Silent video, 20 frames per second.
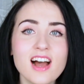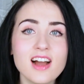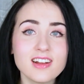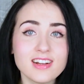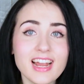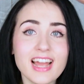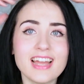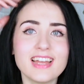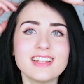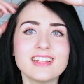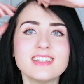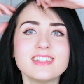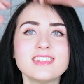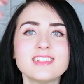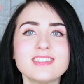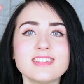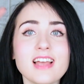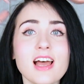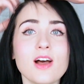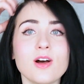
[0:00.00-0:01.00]
Alright,
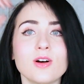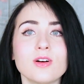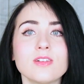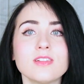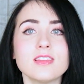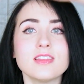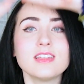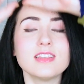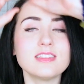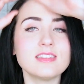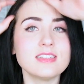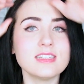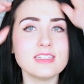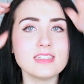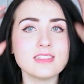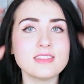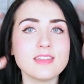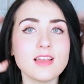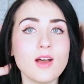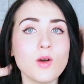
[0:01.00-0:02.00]
so this
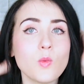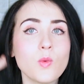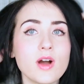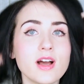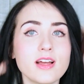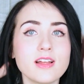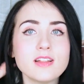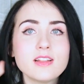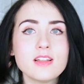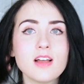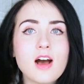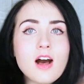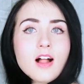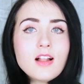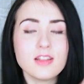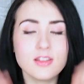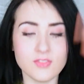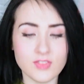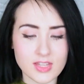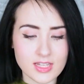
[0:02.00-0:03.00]
is what
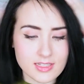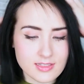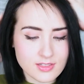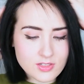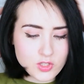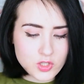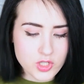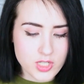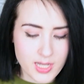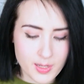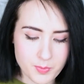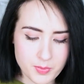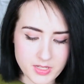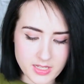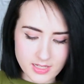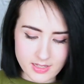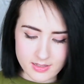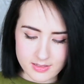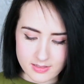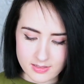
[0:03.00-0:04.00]
all of this
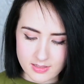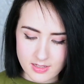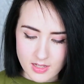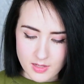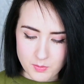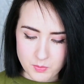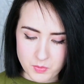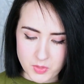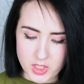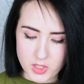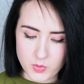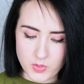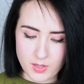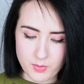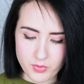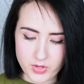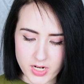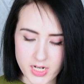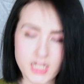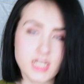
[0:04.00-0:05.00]
Japanese beauty
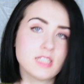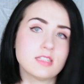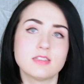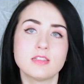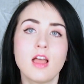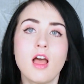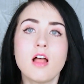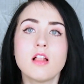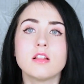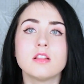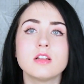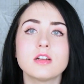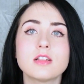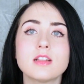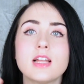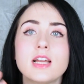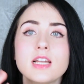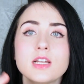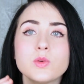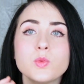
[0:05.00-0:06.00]
products look
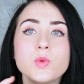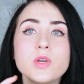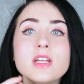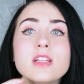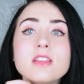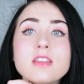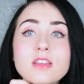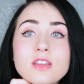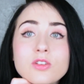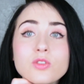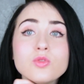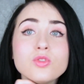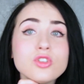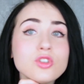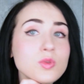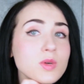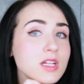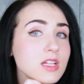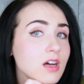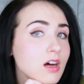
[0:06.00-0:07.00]
like when you
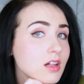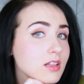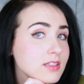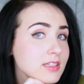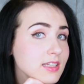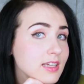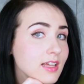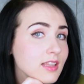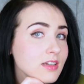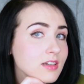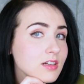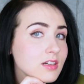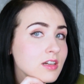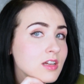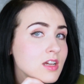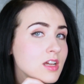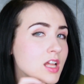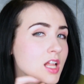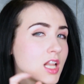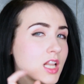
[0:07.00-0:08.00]
do it all together.
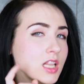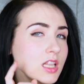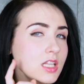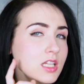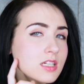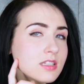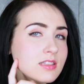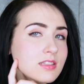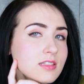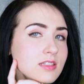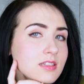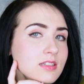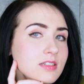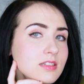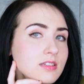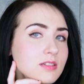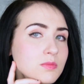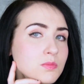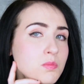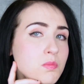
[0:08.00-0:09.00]
Looks
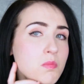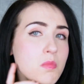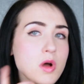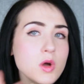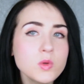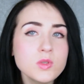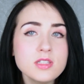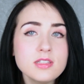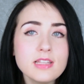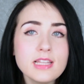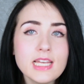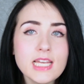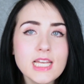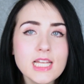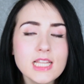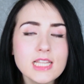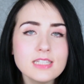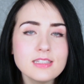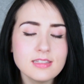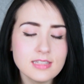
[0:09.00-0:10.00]

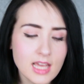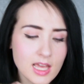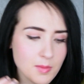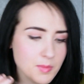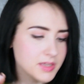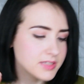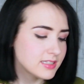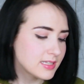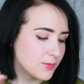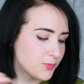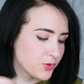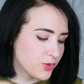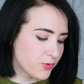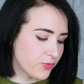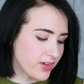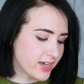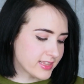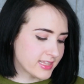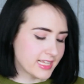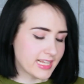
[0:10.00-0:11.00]
mostly the same except for the
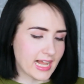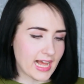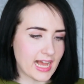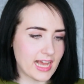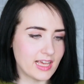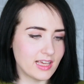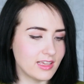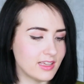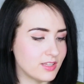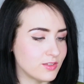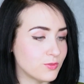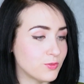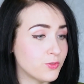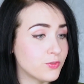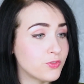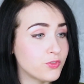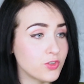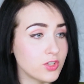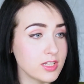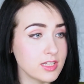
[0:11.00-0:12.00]
fact that I can
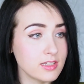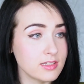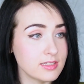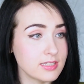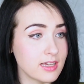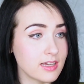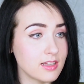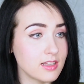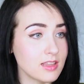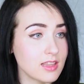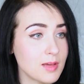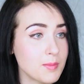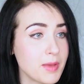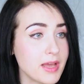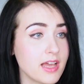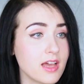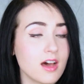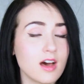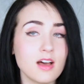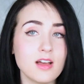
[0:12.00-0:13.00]
fully tell that
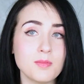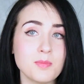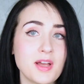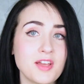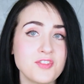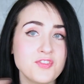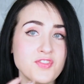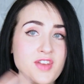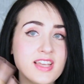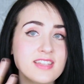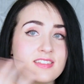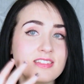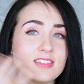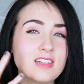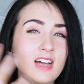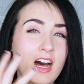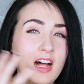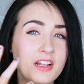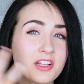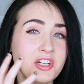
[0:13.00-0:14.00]
my face
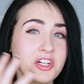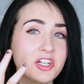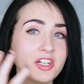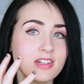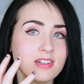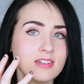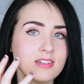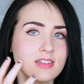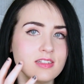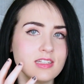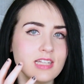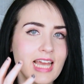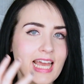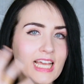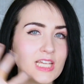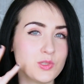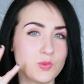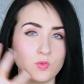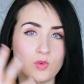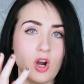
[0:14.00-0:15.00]
color
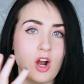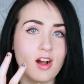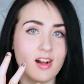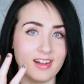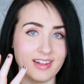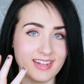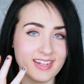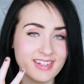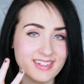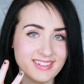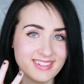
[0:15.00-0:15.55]
is wrong.